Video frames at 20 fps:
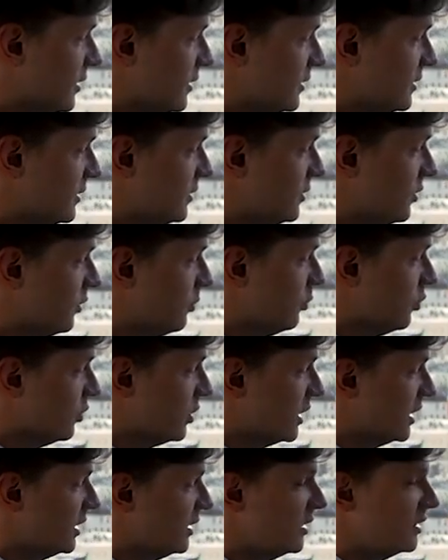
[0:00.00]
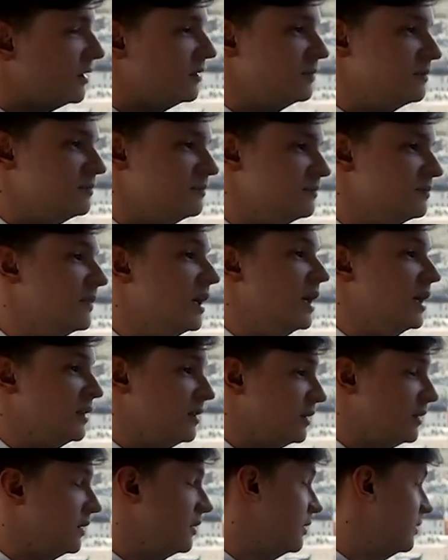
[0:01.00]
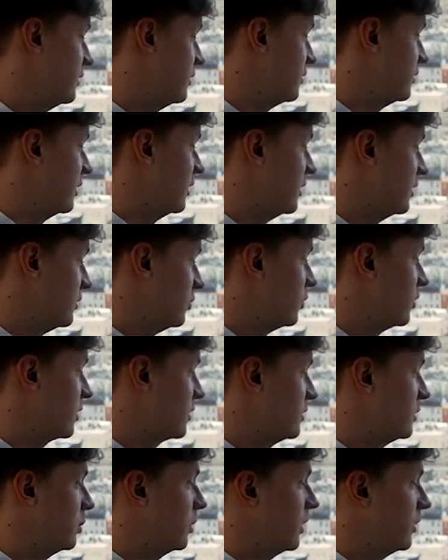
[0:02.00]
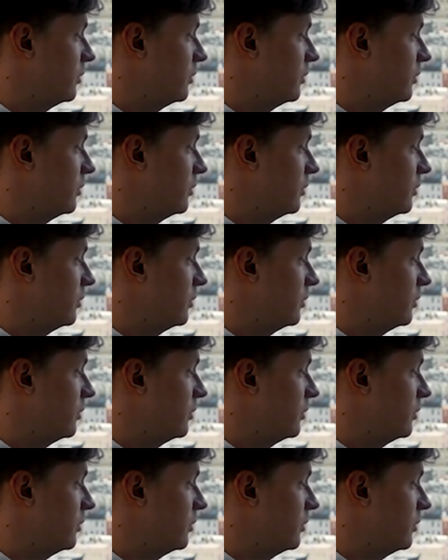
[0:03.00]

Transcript: now, I don't see anything turning around too quickly, and I do